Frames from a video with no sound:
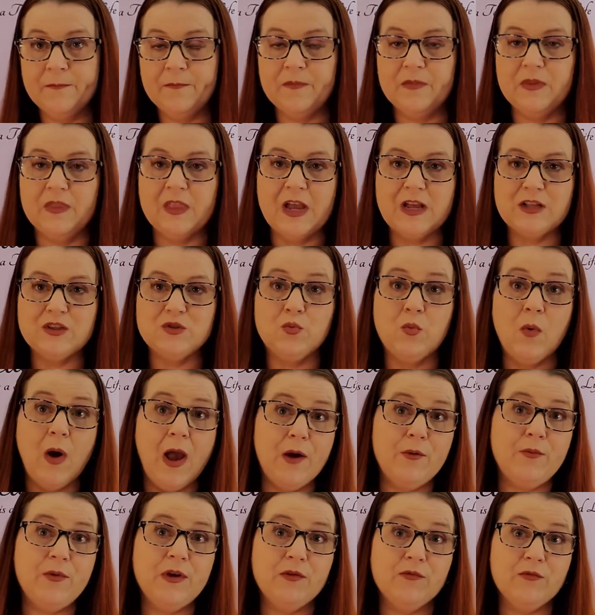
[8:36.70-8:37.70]
That's
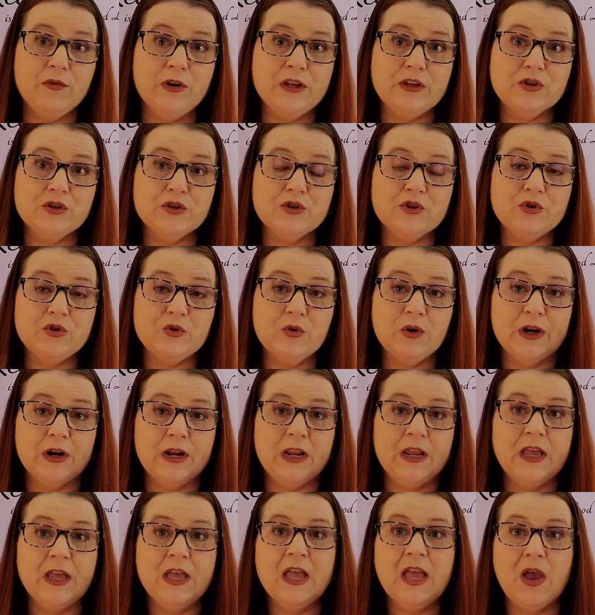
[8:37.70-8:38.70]
why we read your
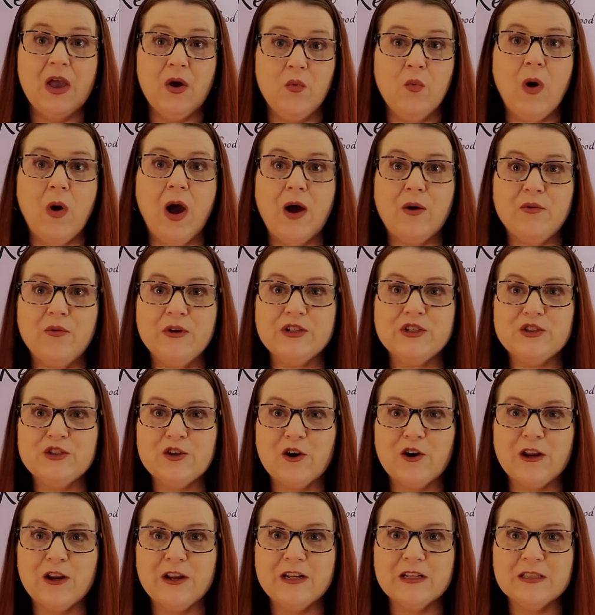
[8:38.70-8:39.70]
story and why we
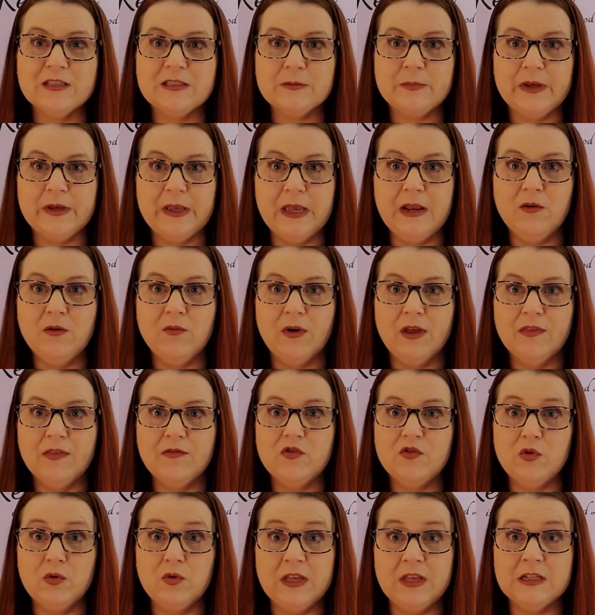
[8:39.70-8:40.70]
started it to begin with,
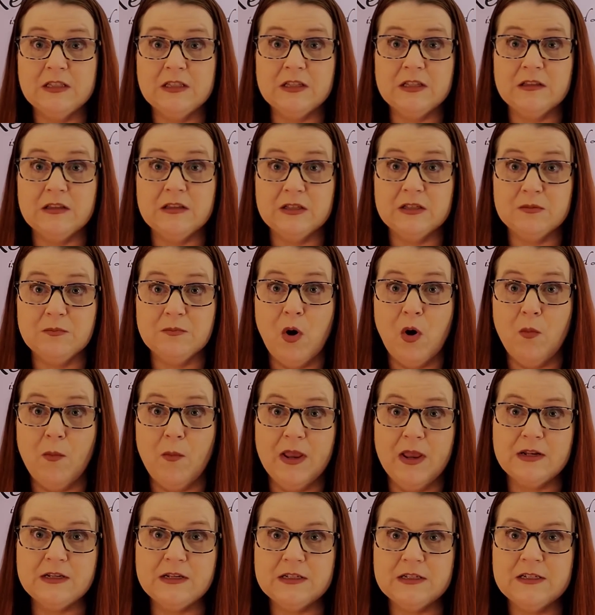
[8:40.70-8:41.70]
to get to this
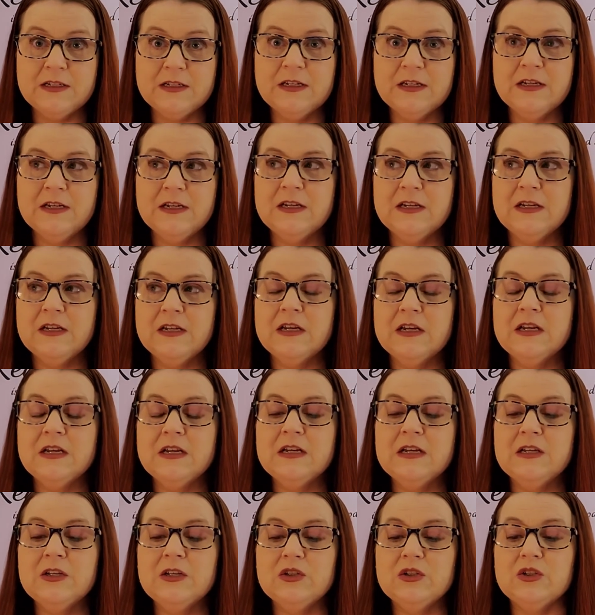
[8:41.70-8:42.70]
moment.
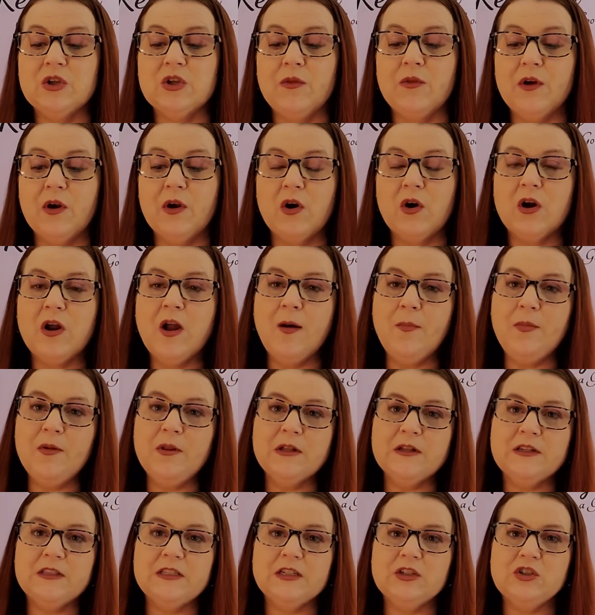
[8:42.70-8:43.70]
So there are a couple
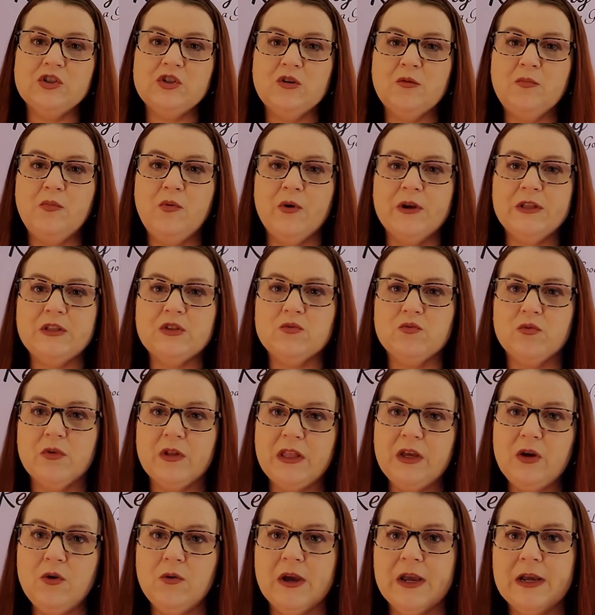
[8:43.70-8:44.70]
additional points
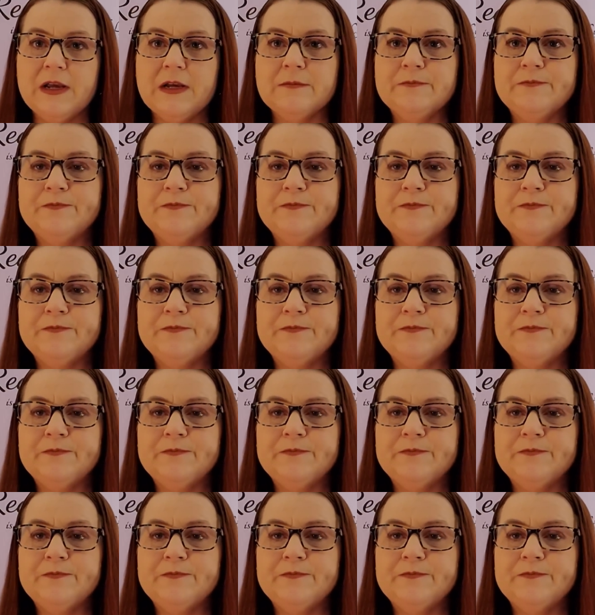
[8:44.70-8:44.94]
really quick